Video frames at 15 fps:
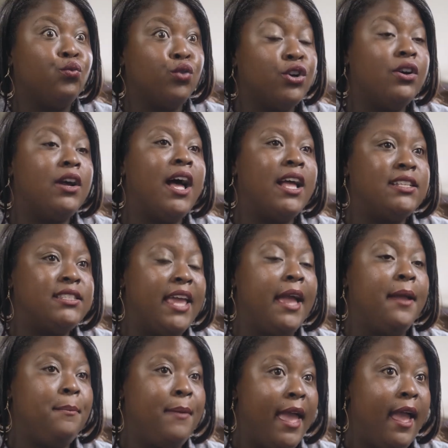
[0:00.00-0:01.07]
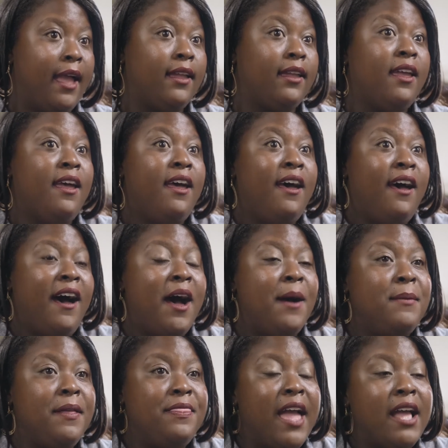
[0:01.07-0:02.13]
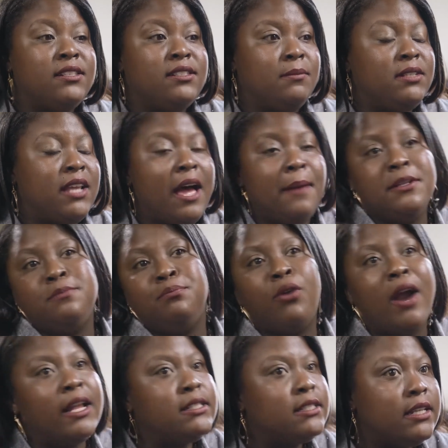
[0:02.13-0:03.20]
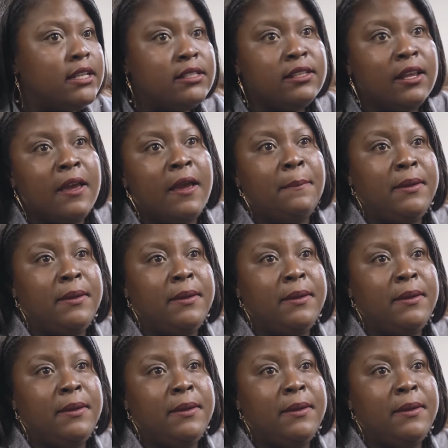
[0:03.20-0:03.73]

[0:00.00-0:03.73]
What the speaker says: real contact back. And that sometimes is priceless